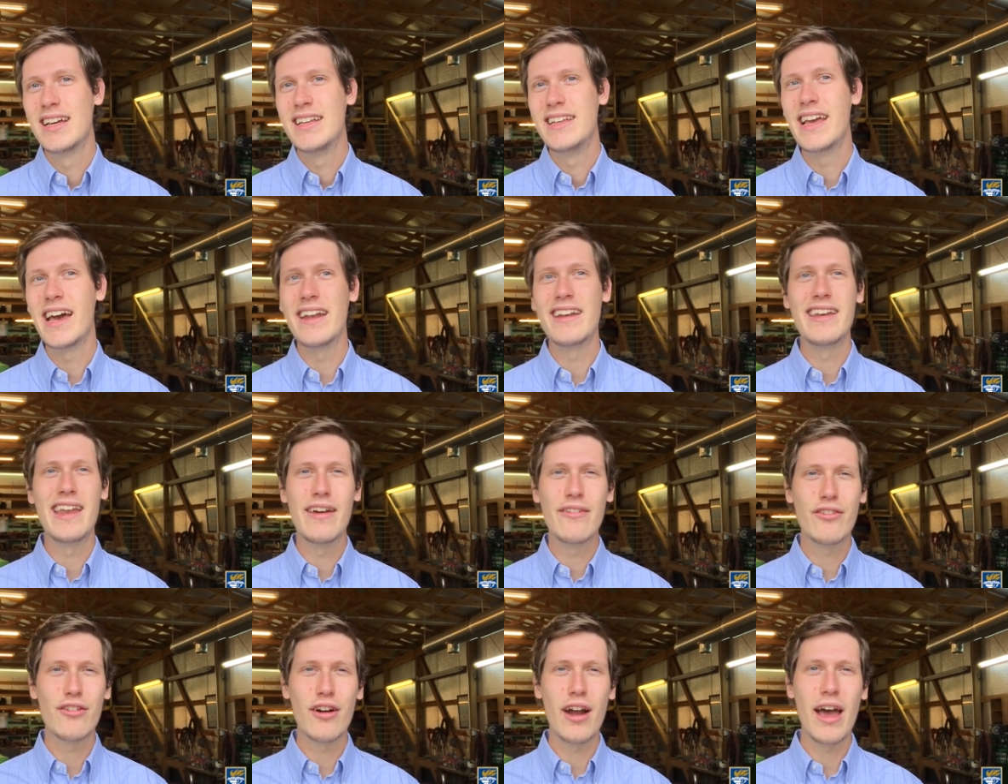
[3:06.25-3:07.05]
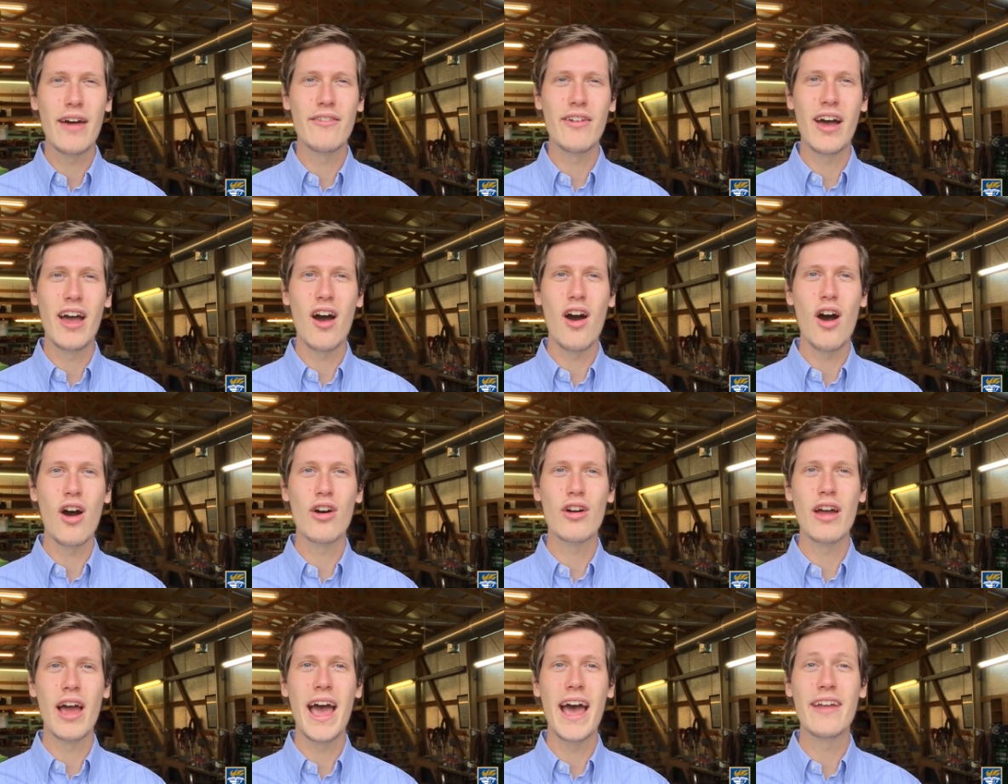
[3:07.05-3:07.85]
yet never have I
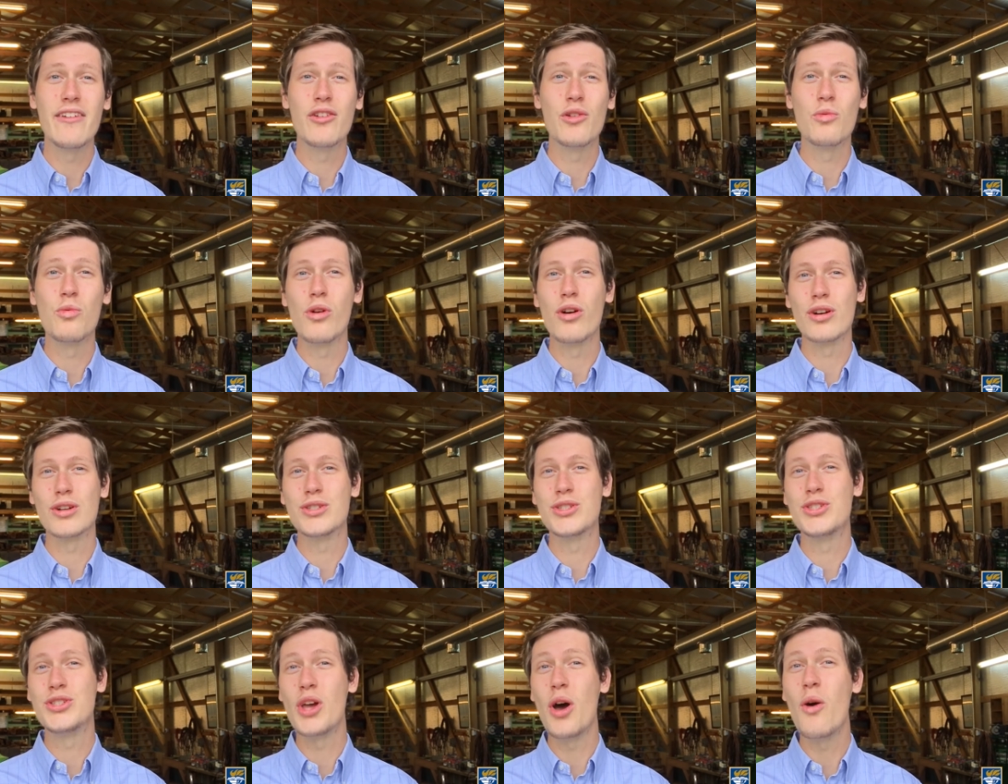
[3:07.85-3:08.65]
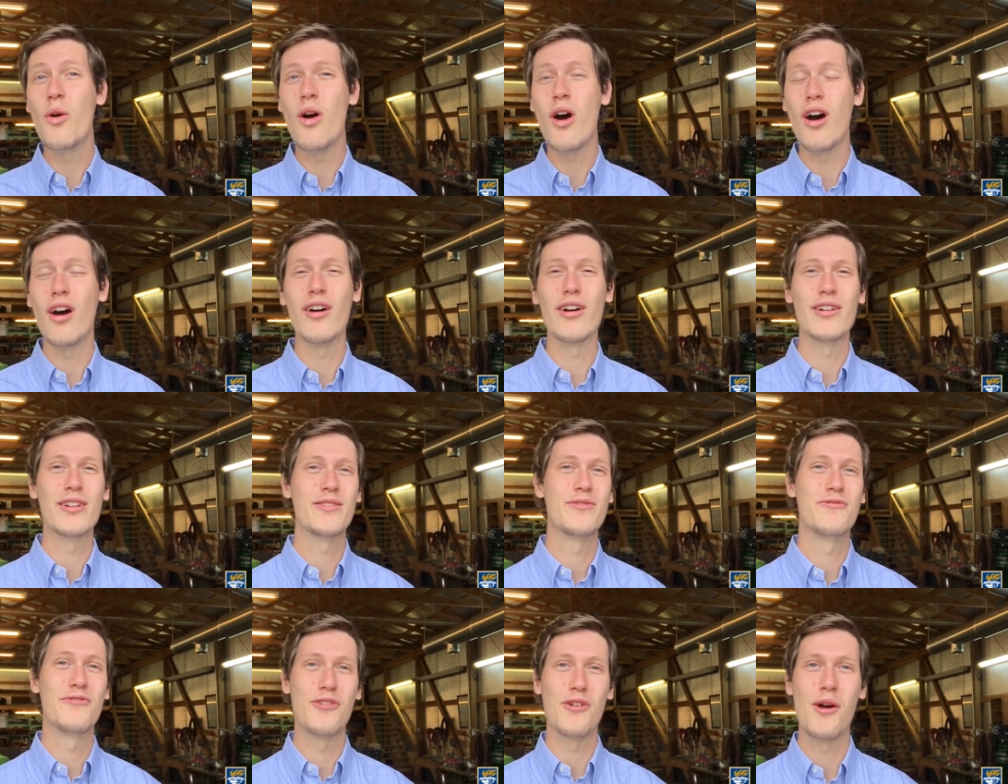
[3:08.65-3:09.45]
had to work so
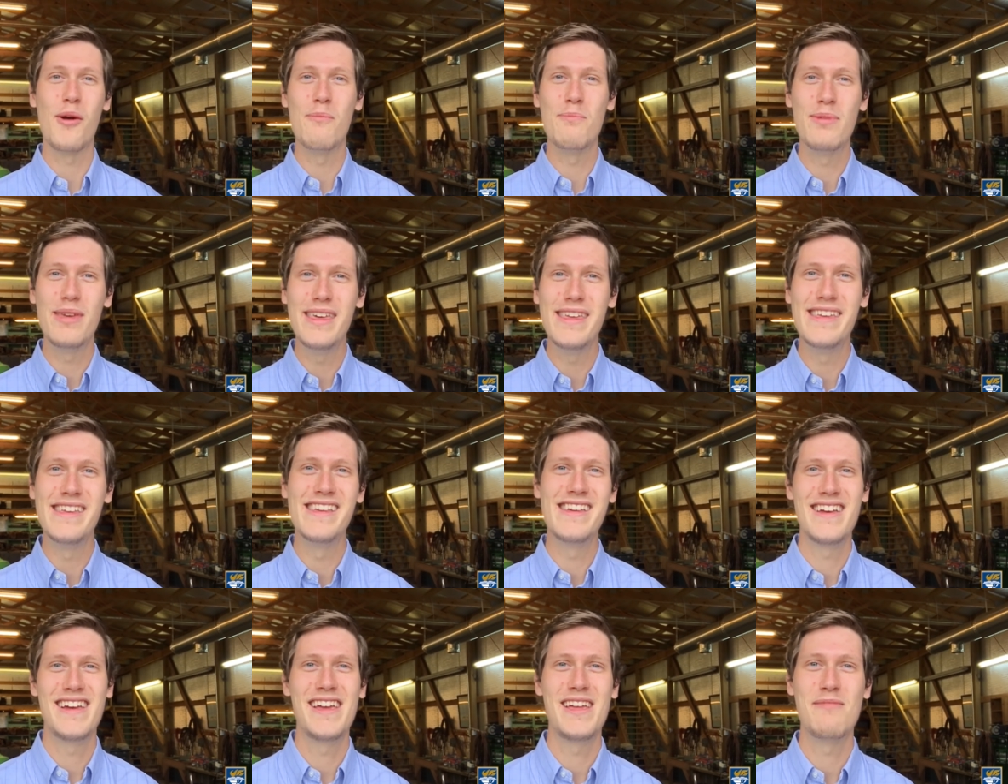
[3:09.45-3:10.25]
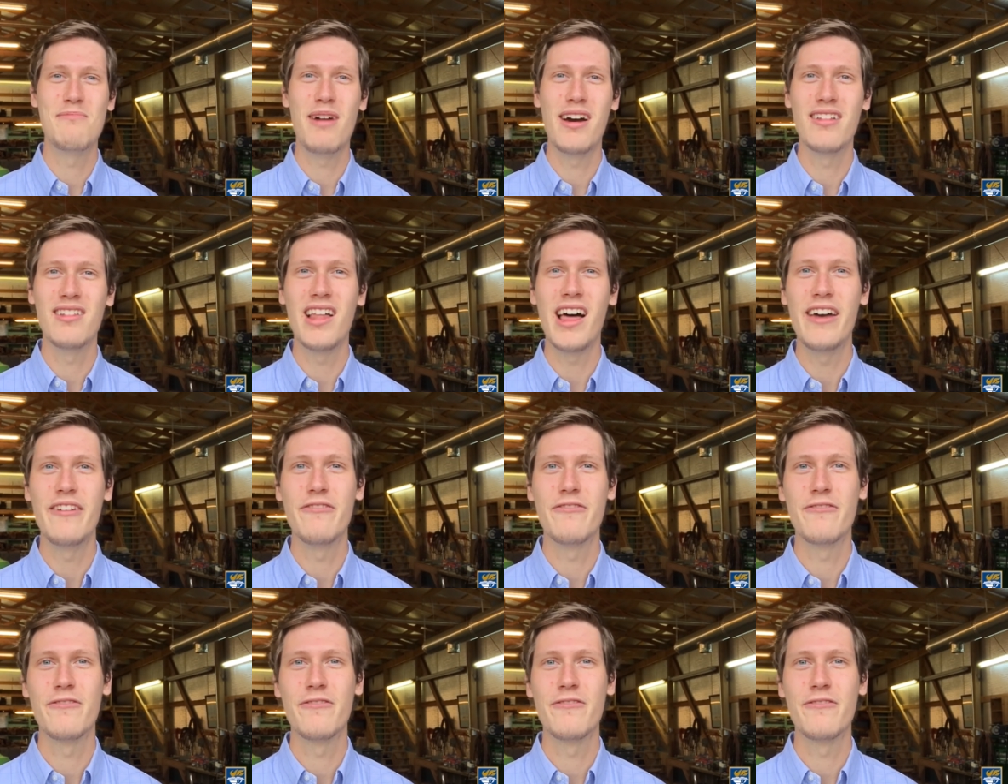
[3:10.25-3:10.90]
hard for a B in my life.